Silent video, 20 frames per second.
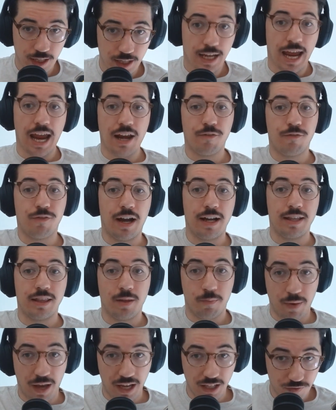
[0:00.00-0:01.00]
and find the
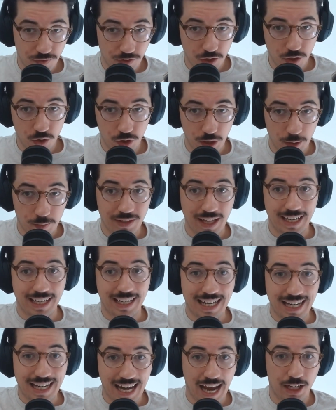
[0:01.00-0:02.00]
best video clips that
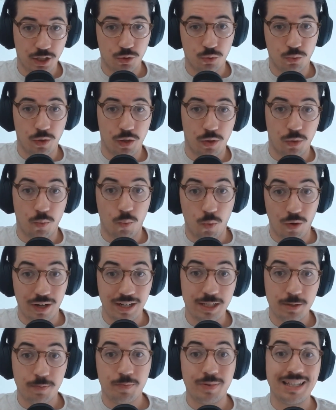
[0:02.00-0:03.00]
connect with what
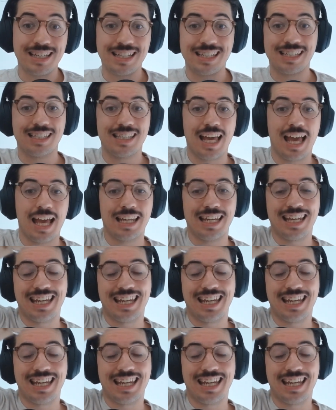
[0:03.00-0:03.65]
is being said